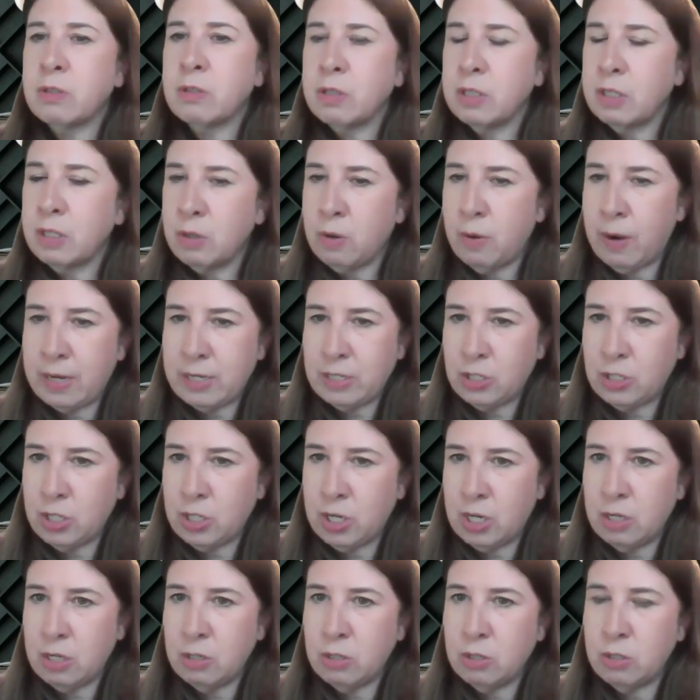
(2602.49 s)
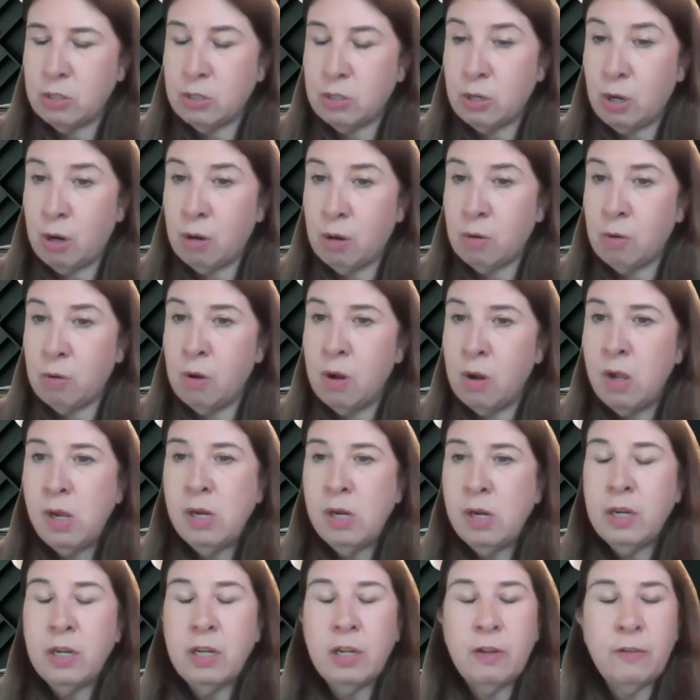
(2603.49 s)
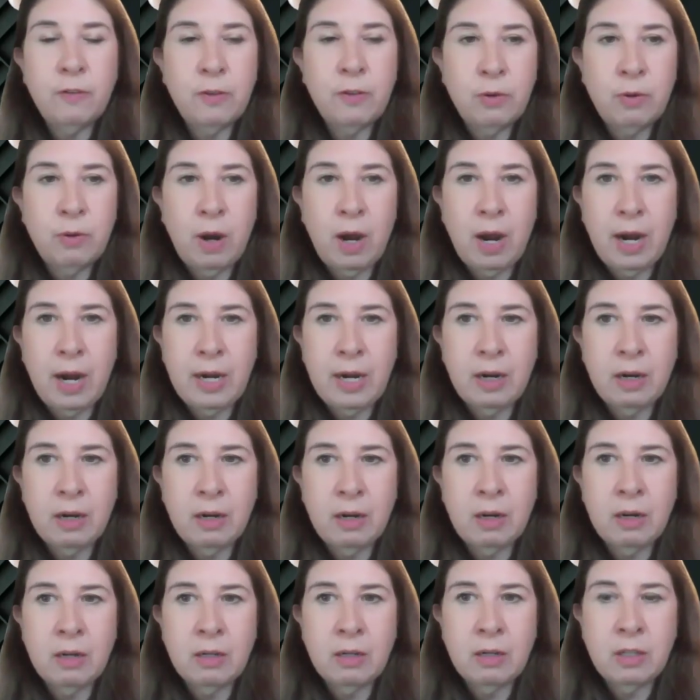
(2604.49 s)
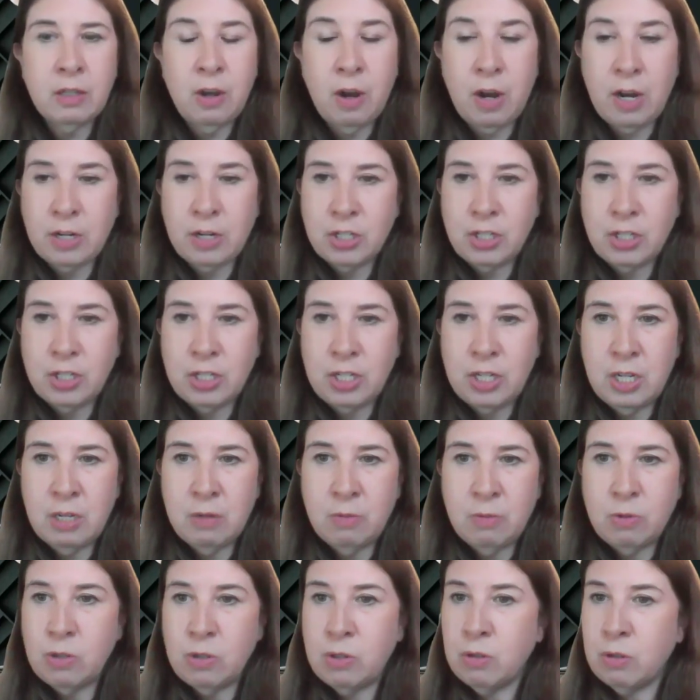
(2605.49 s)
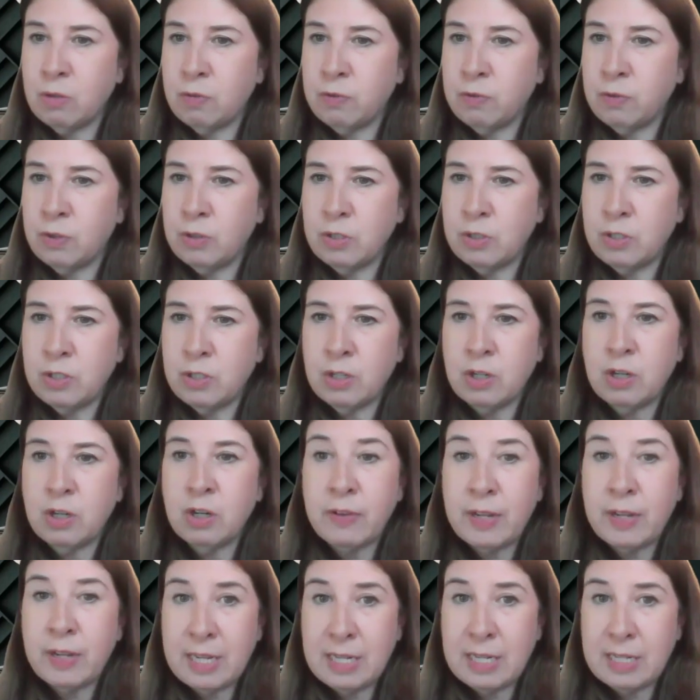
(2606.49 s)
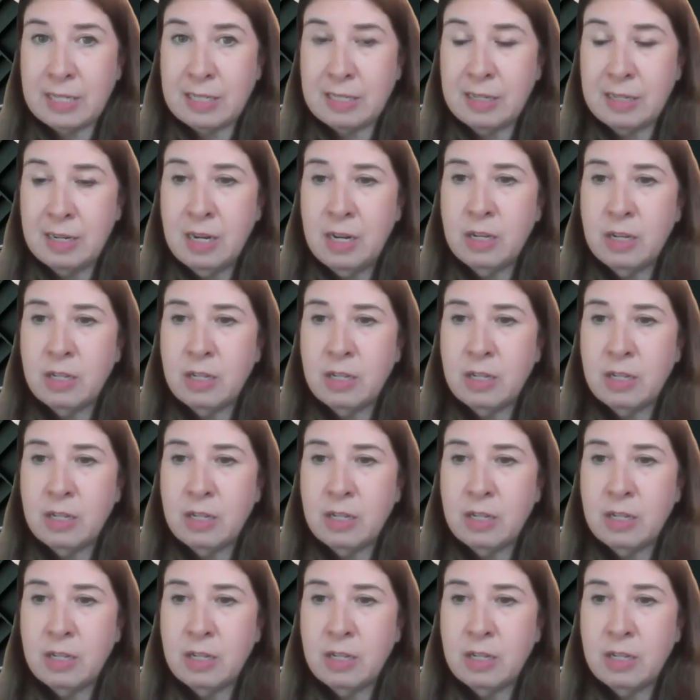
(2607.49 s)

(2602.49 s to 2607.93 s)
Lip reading: Good question. So if you hire the auction team to do the full service,